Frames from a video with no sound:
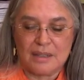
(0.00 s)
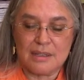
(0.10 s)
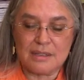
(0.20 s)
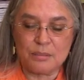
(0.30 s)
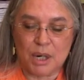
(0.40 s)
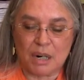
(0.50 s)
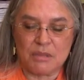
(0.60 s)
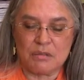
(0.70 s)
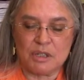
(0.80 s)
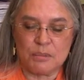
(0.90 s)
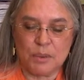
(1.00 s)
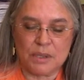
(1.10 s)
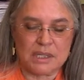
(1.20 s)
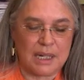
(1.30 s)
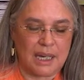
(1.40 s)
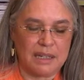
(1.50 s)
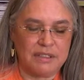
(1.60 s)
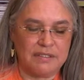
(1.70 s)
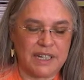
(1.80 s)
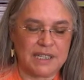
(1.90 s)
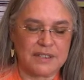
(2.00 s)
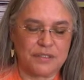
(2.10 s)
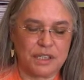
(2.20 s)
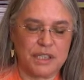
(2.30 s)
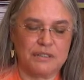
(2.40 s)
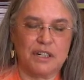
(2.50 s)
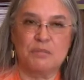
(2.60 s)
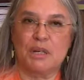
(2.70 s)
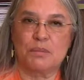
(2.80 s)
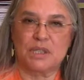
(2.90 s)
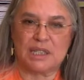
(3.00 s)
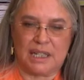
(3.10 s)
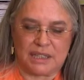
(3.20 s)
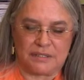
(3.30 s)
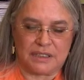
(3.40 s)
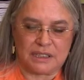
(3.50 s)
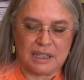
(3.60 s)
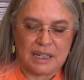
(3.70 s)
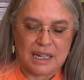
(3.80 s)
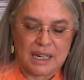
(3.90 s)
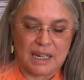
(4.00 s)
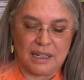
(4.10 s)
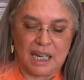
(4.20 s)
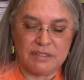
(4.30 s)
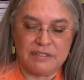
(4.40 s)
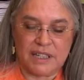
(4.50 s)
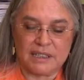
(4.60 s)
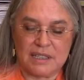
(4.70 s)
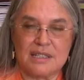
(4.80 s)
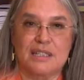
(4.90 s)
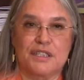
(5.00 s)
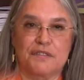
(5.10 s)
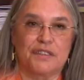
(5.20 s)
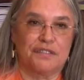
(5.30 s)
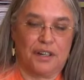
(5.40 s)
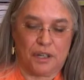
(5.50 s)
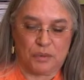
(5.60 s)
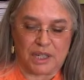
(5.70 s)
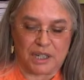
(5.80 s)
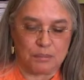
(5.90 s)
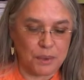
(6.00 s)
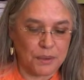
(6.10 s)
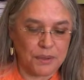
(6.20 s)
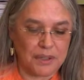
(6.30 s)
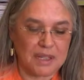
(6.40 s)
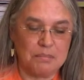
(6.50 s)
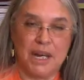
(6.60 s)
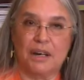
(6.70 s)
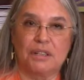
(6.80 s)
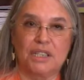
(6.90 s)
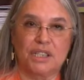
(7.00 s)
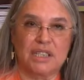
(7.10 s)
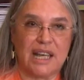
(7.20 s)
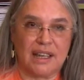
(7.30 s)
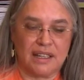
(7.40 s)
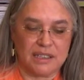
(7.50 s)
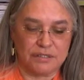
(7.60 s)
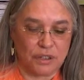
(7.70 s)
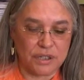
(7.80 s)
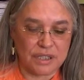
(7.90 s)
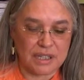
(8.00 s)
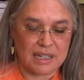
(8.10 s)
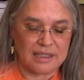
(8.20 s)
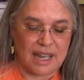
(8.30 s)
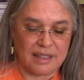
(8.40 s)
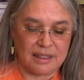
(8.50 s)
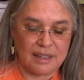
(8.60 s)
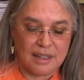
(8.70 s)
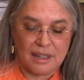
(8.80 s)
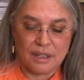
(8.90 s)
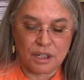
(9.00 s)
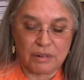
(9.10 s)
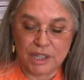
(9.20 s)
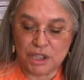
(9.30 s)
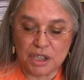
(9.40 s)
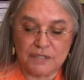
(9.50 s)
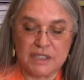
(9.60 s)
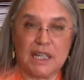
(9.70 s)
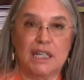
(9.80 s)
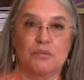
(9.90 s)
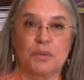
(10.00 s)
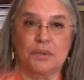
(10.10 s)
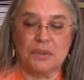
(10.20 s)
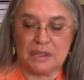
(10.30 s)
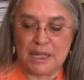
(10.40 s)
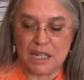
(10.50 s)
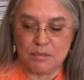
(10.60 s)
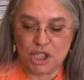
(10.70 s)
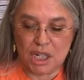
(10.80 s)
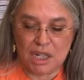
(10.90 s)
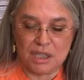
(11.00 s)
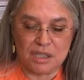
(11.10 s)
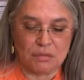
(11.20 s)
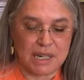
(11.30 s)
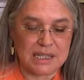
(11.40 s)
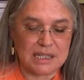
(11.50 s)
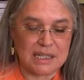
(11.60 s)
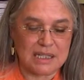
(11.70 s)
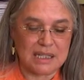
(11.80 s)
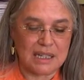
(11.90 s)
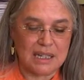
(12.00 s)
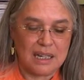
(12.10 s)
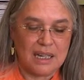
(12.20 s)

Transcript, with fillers: This department reports live events for each of our members' lives. A live event consists of the following birth, marriage, de divorce, death, correction of the date of birth, name change, residency,